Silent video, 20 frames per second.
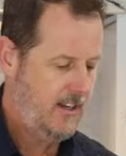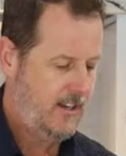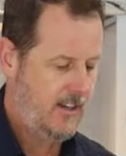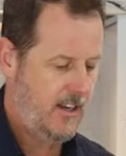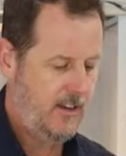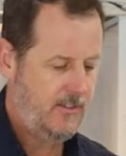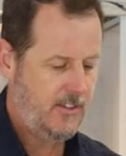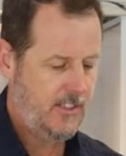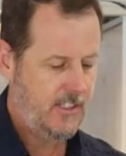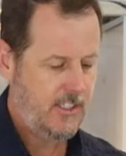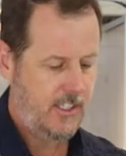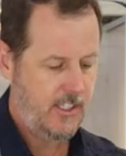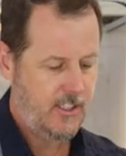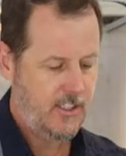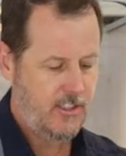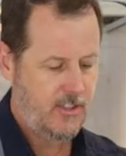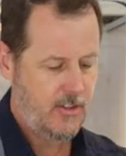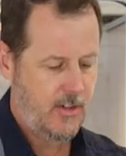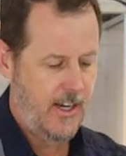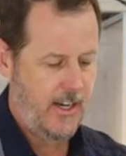Now I'm just gonna
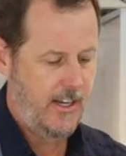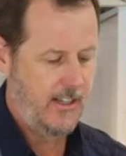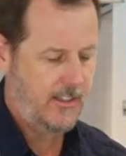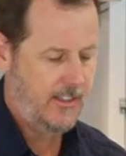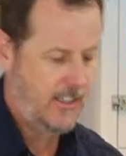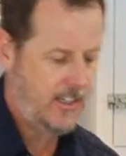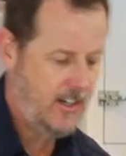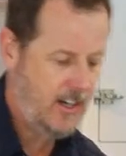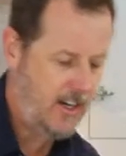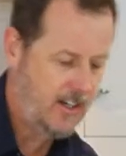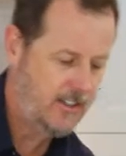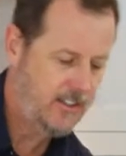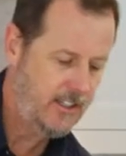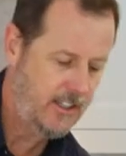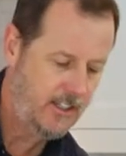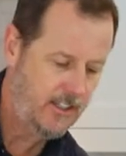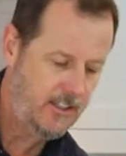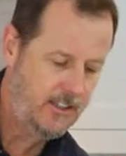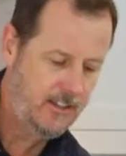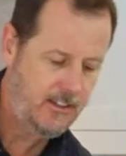strain the
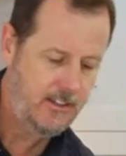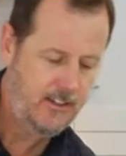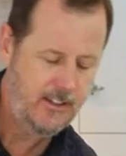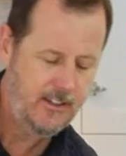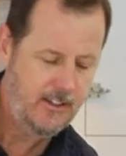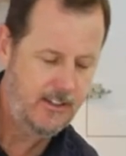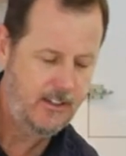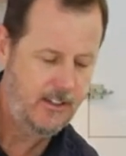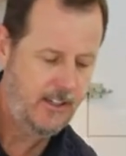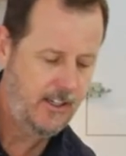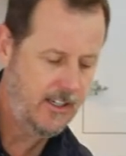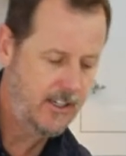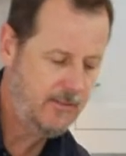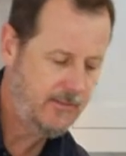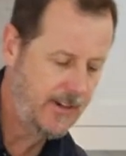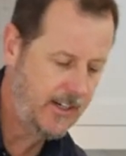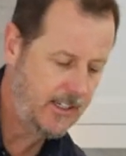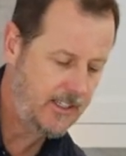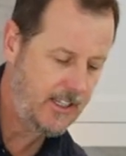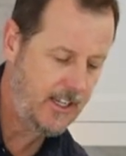cocktail
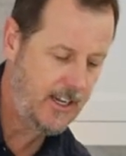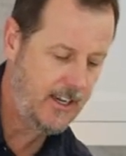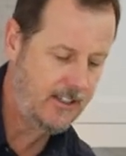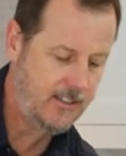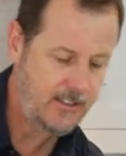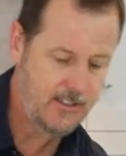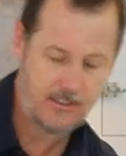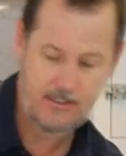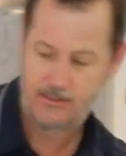into my glass.